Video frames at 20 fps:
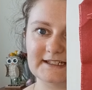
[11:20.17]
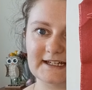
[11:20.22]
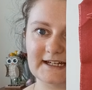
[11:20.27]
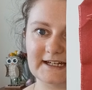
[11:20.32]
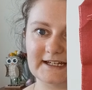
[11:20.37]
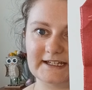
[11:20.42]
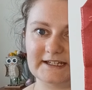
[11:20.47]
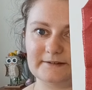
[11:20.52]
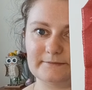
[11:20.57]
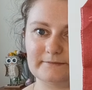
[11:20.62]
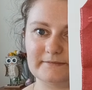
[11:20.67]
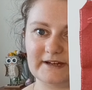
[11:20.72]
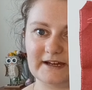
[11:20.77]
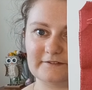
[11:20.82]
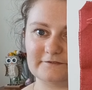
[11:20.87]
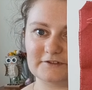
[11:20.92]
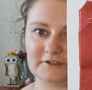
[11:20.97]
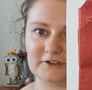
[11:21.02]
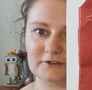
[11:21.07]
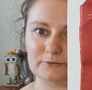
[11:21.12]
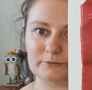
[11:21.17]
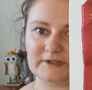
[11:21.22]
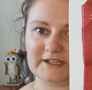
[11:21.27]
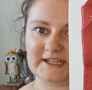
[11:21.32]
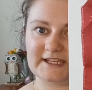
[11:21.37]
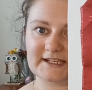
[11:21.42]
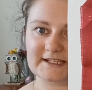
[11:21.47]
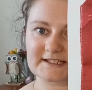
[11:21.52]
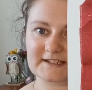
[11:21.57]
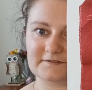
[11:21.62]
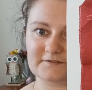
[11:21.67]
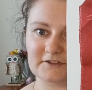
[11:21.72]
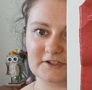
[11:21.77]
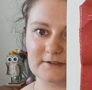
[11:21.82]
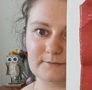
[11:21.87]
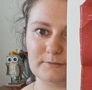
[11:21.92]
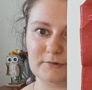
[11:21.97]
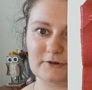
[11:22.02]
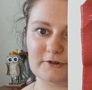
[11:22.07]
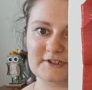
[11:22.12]
Um, I've done the wings, I've done
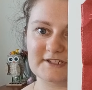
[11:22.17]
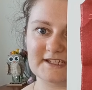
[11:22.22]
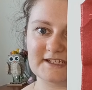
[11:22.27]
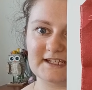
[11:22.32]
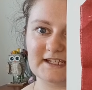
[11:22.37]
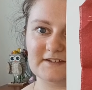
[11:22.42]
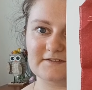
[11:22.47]
the body,